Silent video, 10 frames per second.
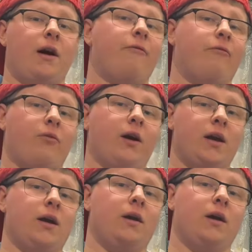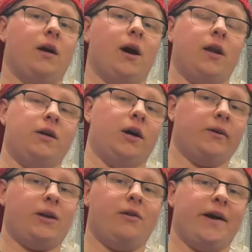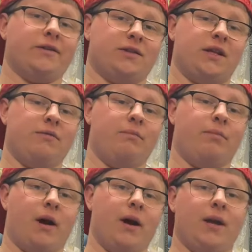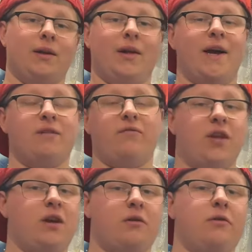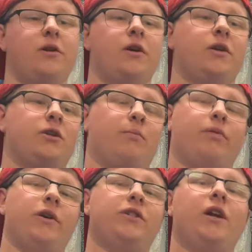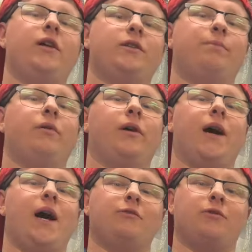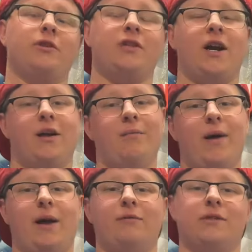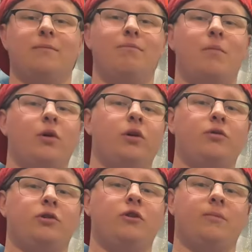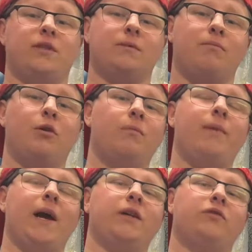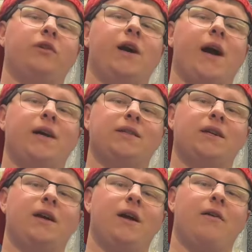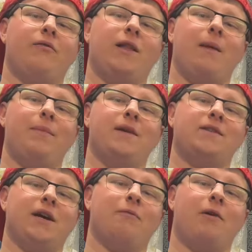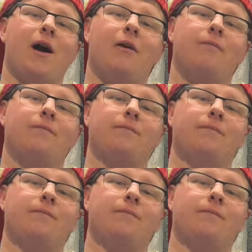off-white uh, dunk that you guys will see we bought in the last video. So appreciate all the support, guys. We're going to try to come back with some more YouTube and some more bangers for you guys. With that being said, we're out.